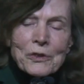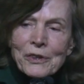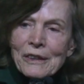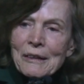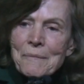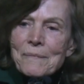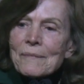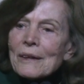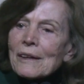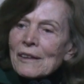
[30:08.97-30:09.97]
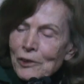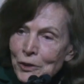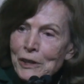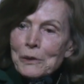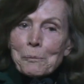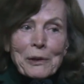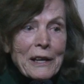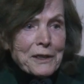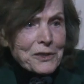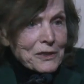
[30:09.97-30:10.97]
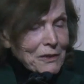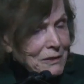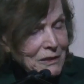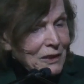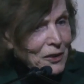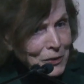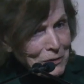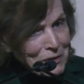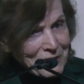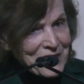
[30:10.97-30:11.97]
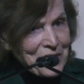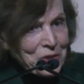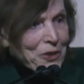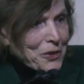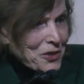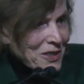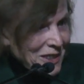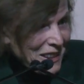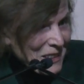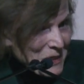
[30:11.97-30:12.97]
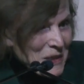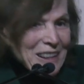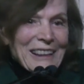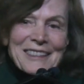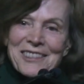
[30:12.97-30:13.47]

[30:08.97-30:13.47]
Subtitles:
the world, looking at plankton on T-shirts,